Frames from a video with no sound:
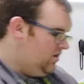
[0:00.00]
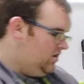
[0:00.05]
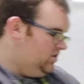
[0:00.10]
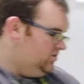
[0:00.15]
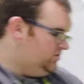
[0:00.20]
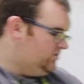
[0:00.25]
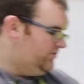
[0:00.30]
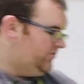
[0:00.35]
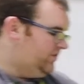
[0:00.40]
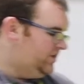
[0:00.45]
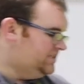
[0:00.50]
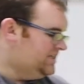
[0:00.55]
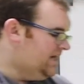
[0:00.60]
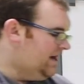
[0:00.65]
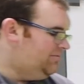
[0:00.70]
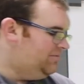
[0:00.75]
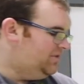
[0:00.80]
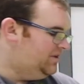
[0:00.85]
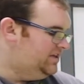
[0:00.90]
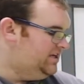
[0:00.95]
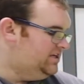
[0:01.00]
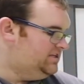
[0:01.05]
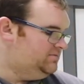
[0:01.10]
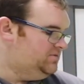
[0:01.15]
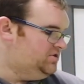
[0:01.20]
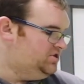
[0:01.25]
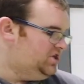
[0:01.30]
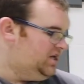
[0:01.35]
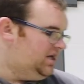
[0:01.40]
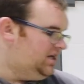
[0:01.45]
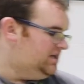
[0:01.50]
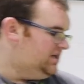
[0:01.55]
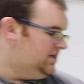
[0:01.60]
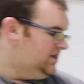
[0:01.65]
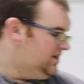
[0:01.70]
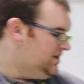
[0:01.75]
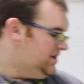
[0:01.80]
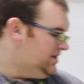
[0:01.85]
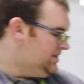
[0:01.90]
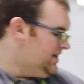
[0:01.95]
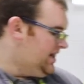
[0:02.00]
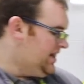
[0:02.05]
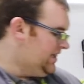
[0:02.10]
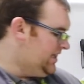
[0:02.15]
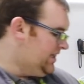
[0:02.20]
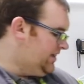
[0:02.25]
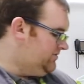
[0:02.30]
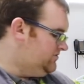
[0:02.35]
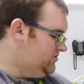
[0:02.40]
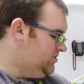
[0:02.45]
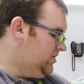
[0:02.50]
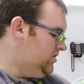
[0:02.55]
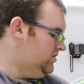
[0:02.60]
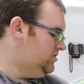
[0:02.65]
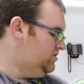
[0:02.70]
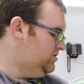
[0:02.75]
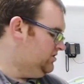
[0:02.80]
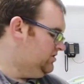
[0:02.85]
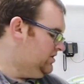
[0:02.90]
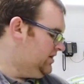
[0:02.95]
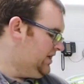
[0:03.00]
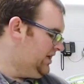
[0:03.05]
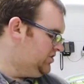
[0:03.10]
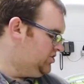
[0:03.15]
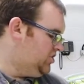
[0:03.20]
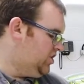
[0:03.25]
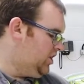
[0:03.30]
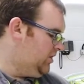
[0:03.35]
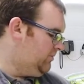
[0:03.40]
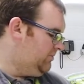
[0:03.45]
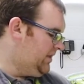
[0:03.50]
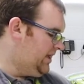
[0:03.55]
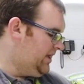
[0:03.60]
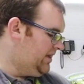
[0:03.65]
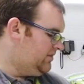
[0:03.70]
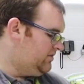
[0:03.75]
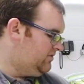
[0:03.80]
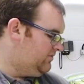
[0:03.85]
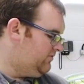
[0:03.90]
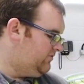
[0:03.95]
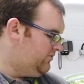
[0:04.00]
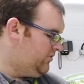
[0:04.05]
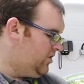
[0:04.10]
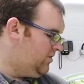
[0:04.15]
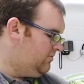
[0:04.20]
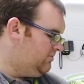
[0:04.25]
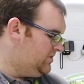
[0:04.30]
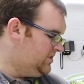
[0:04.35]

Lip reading: So for example, in this machine, that gives us a chop length from